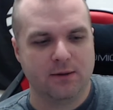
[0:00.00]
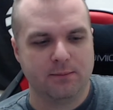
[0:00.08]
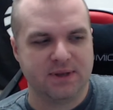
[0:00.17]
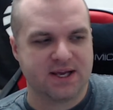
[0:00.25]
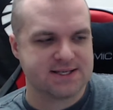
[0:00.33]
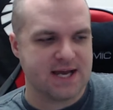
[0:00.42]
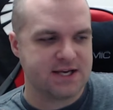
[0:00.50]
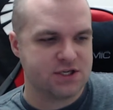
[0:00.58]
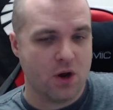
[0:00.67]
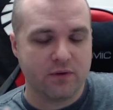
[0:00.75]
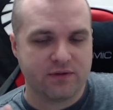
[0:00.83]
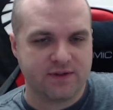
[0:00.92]
because I
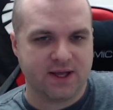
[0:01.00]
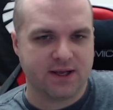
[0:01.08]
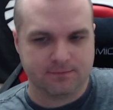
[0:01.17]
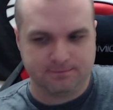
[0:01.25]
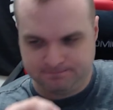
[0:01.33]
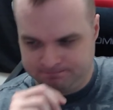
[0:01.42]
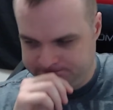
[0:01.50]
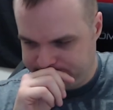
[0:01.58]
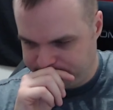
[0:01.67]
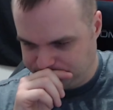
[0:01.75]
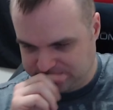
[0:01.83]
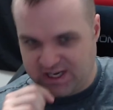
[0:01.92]
don't think
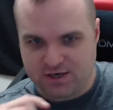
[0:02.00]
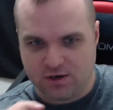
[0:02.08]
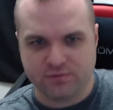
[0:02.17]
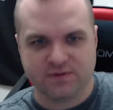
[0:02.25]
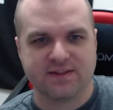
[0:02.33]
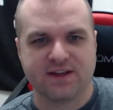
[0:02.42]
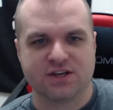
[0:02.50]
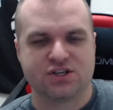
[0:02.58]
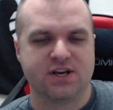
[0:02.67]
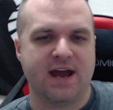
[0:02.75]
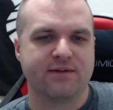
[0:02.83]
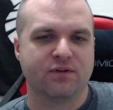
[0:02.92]
they
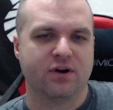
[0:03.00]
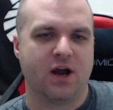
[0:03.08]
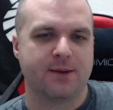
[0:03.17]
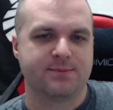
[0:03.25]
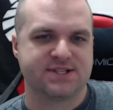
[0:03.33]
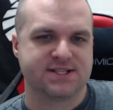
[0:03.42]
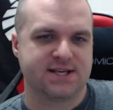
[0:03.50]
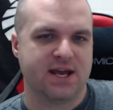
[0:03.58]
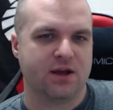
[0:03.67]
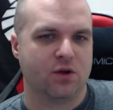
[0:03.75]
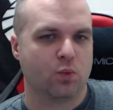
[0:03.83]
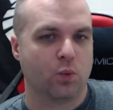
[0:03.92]
should ever
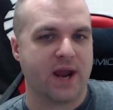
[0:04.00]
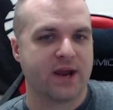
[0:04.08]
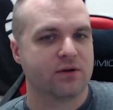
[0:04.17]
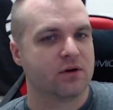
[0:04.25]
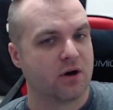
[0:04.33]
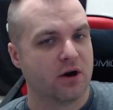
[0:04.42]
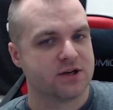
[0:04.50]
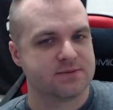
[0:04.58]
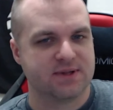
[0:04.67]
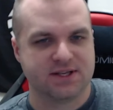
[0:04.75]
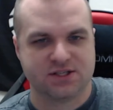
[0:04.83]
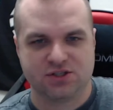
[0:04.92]
upscale regular
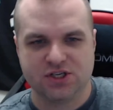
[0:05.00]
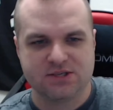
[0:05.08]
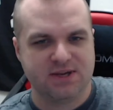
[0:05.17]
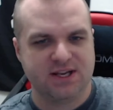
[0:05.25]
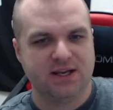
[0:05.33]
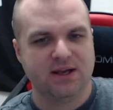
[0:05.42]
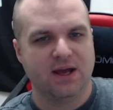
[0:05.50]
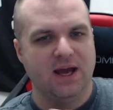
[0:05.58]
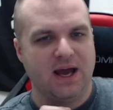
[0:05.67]
guardsmen. This is just me.